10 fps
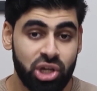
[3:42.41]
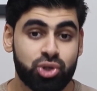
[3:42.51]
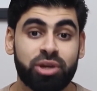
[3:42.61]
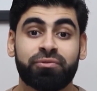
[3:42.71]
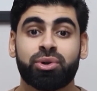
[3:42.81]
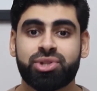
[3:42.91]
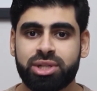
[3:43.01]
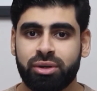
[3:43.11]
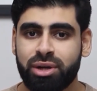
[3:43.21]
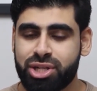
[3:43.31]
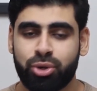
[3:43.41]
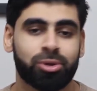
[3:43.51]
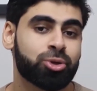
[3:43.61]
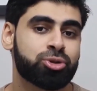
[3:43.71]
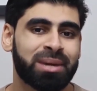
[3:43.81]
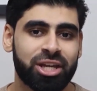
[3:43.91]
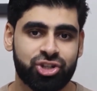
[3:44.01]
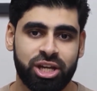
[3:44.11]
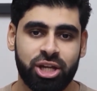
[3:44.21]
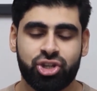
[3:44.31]
So if you're serious and you're looking to make a
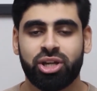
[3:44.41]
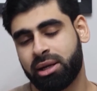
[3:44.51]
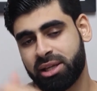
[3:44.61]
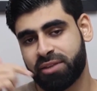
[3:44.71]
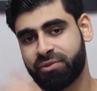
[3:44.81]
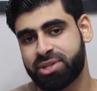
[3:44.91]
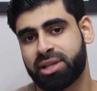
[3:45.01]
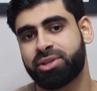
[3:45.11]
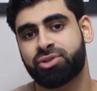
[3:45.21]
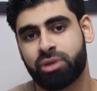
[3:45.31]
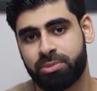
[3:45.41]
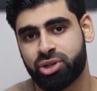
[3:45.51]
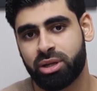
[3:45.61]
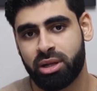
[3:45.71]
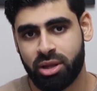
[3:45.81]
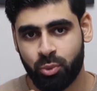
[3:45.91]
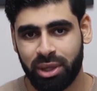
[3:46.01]
change, click the first link in the description.